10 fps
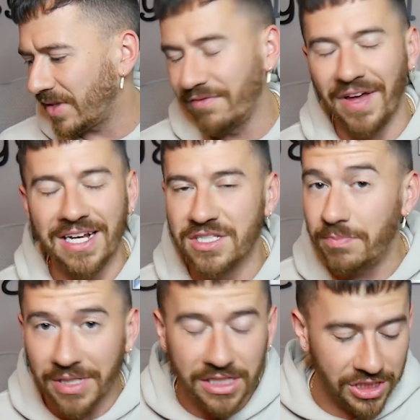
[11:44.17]
Venice
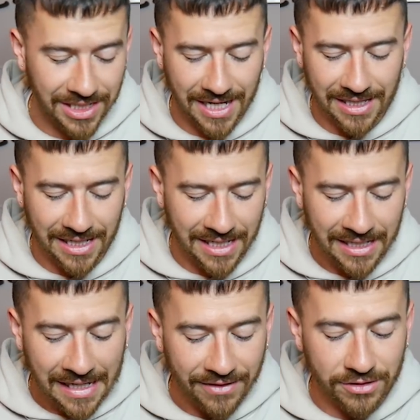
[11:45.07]
Beach in
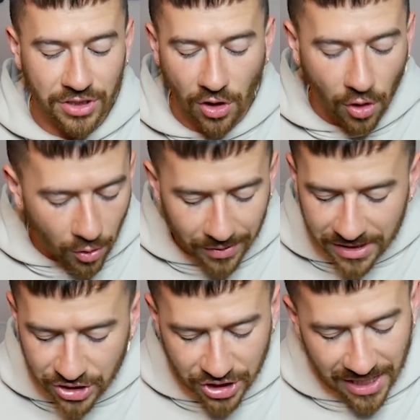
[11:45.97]
LA, there's
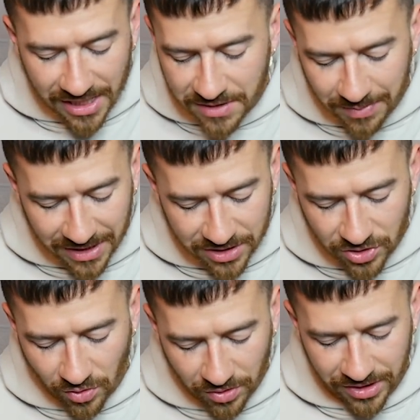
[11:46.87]
always shades being
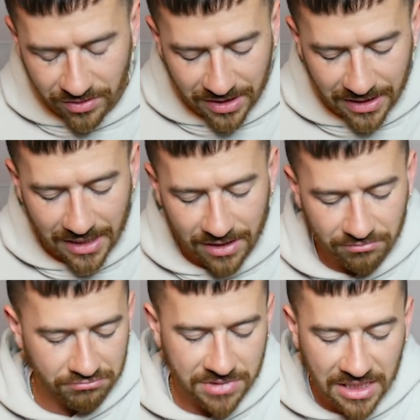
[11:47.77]
sold and you can get
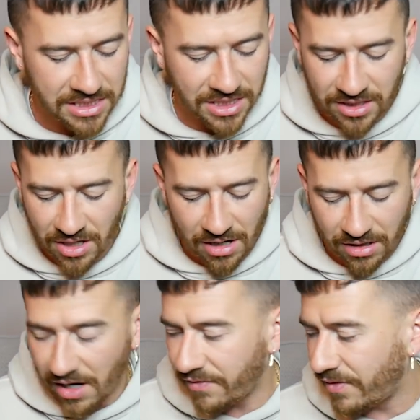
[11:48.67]
decent
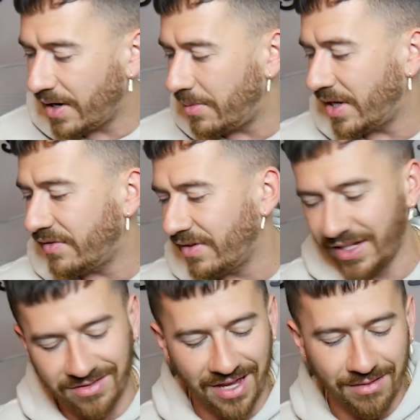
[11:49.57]
knockoff Ray-Bans for
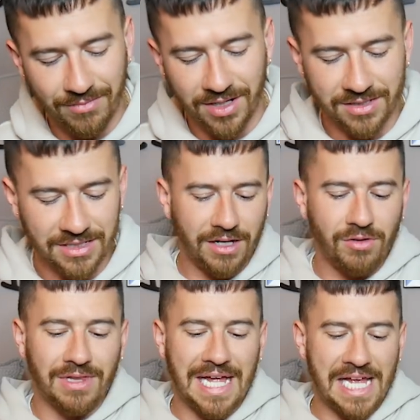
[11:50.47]
like $10. They
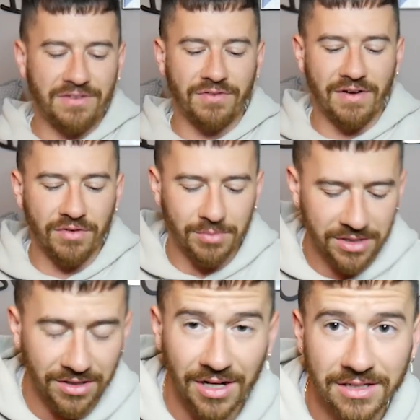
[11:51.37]
don't last forever,
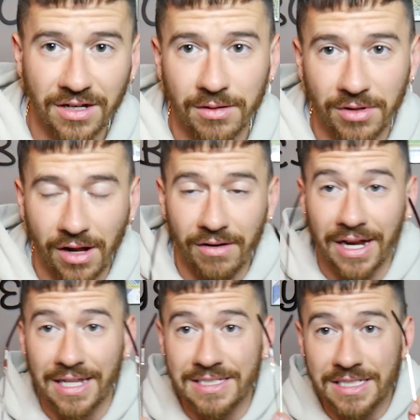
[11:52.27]
but they're not terrible. All
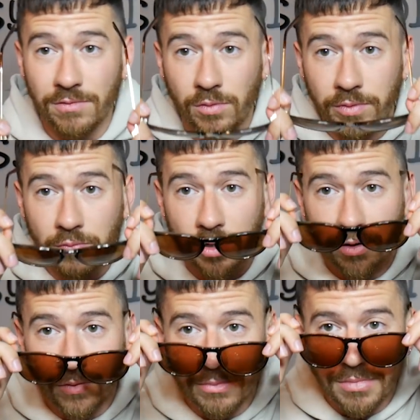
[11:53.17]
right, let's see what we're
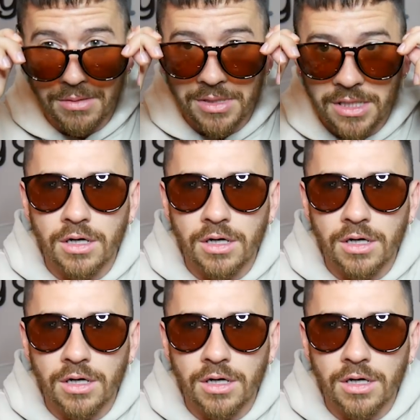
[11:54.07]
working with, baby.